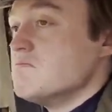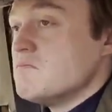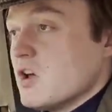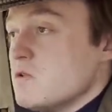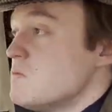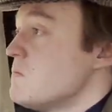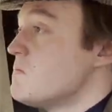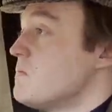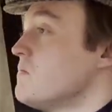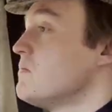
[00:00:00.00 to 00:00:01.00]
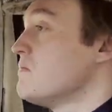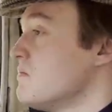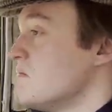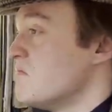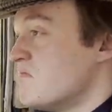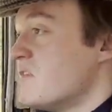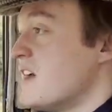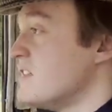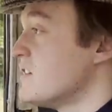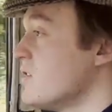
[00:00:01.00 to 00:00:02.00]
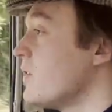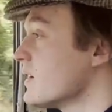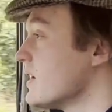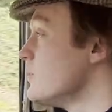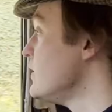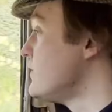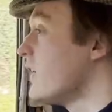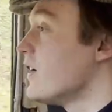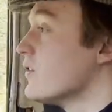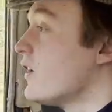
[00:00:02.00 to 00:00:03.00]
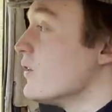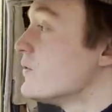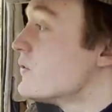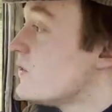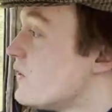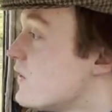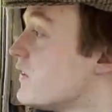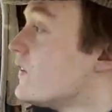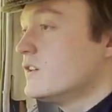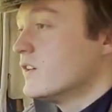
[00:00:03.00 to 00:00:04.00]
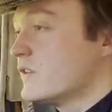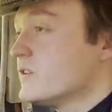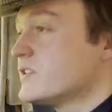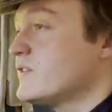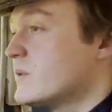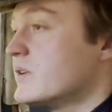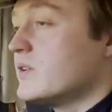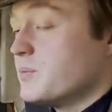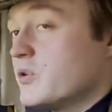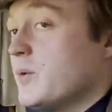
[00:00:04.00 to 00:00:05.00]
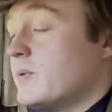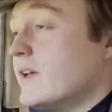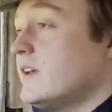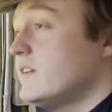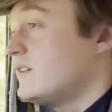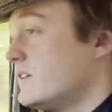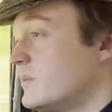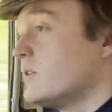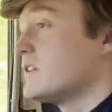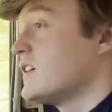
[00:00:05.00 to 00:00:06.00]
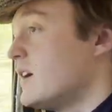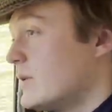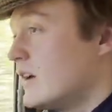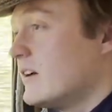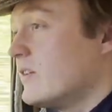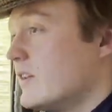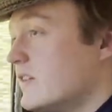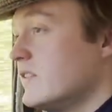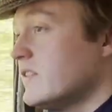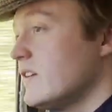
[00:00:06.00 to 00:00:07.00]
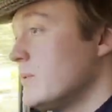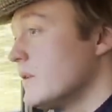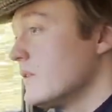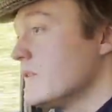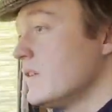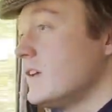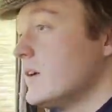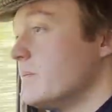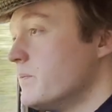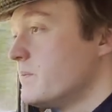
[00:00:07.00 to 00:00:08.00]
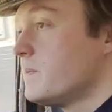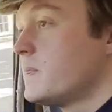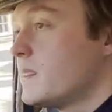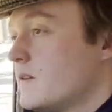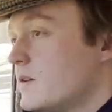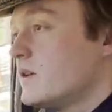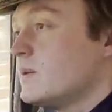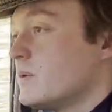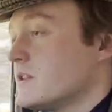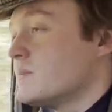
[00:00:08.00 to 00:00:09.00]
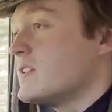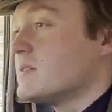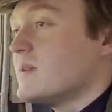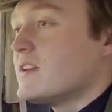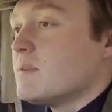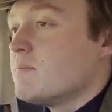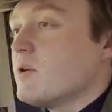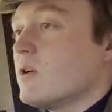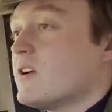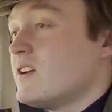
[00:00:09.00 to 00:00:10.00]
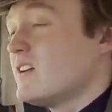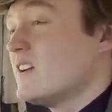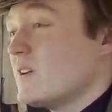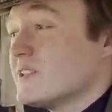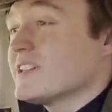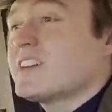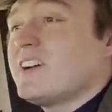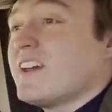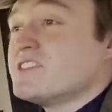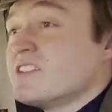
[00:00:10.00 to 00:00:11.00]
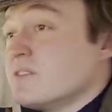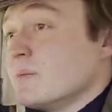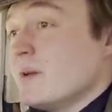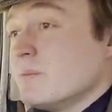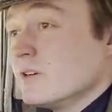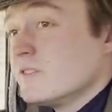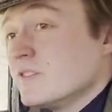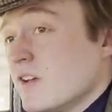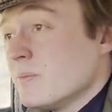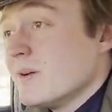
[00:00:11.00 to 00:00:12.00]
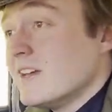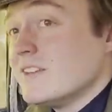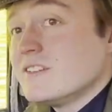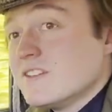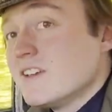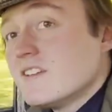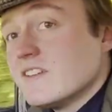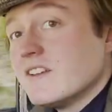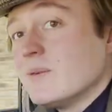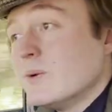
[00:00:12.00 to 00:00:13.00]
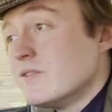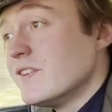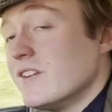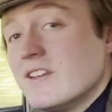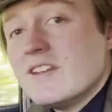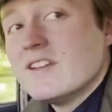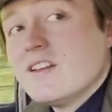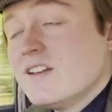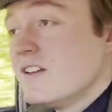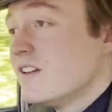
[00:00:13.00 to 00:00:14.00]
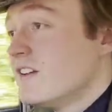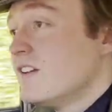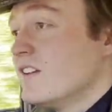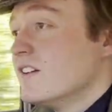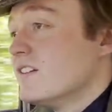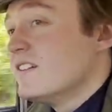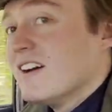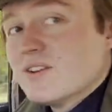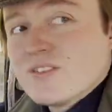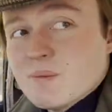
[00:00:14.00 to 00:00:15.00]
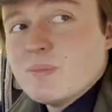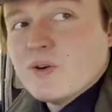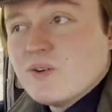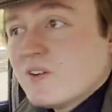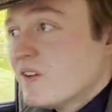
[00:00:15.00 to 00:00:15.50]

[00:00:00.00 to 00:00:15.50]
No. Then you're not going to be far off. Of course, if you want to do it properly, you put a timing light on it and see what what it's meant to be in the book, which I can't actually remember off the top of my head because that's how often I look at the book.